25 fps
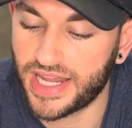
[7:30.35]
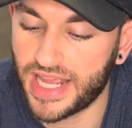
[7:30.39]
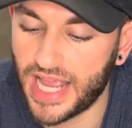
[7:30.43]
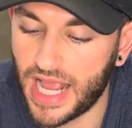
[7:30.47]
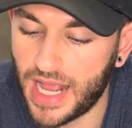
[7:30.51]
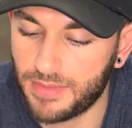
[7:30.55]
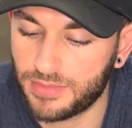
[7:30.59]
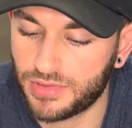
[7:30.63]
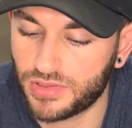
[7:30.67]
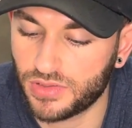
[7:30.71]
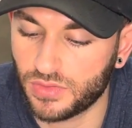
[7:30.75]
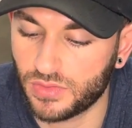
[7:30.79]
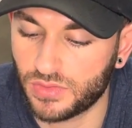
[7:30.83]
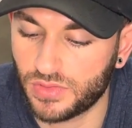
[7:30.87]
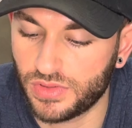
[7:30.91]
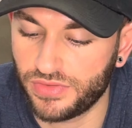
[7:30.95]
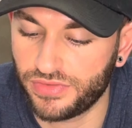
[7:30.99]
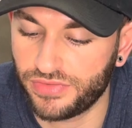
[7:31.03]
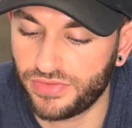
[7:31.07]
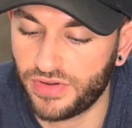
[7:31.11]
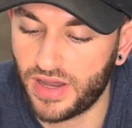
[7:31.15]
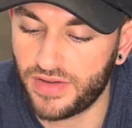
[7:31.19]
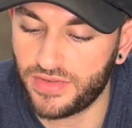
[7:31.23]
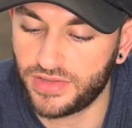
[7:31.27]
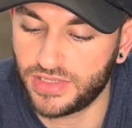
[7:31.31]
capsules with
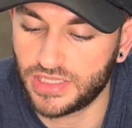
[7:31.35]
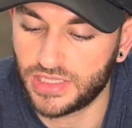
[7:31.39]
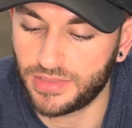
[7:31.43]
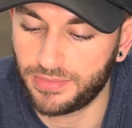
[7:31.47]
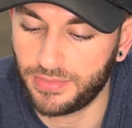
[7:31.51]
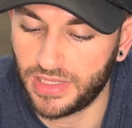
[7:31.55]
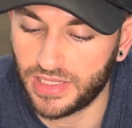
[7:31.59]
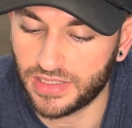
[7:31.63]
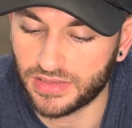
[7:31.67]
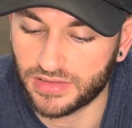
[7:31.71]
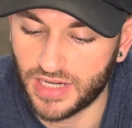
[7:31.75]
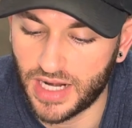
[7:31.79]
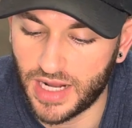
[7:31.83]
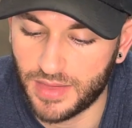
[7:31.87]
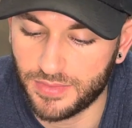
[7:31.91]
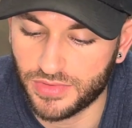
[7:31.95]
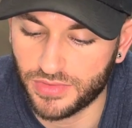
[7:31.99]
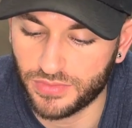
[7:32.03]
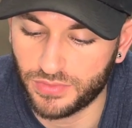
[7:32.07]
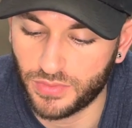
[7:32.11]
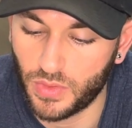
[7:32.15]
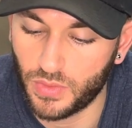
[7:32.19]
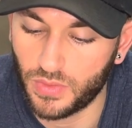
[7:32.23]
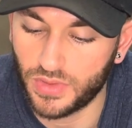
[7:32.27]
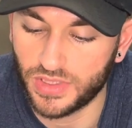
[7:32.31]
500 milligrams
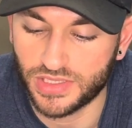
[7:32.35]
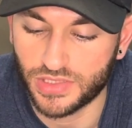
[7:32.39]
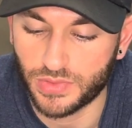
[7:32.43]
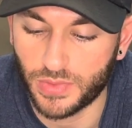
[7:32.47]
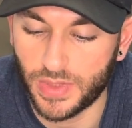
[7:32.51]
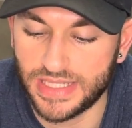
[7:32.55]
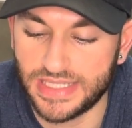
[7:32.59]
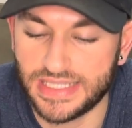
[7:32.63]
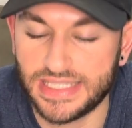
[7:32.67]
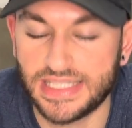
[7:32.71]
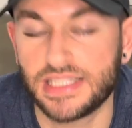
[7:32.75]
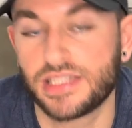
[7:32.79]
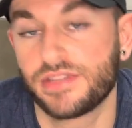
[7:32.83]
of water 20